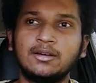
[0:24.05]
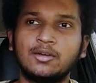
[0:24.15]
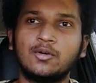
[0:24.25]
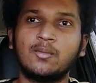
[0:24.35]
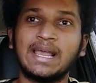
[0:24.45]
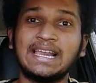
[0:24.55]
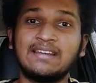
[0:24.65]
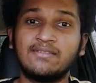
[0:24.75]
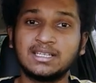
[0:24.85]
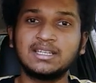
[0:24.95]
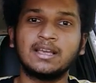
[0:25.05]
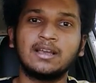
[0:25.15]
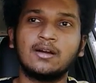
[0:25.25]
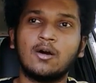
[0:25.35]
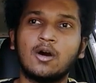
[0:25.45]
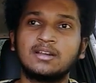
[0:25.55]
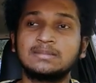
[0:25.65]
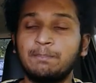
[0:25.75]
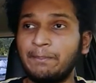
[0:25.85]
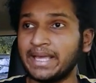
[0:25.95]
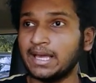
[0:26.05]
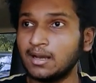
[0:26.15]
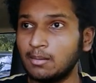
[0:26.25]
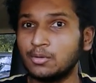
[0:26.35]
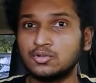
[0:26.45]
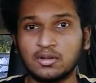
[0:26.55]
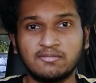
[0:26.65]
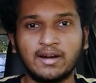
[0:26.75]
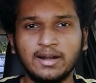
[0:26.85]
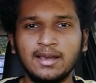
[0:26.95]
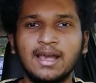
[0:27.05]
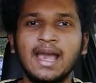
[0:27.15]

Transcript: while investing or picking a mutual fund.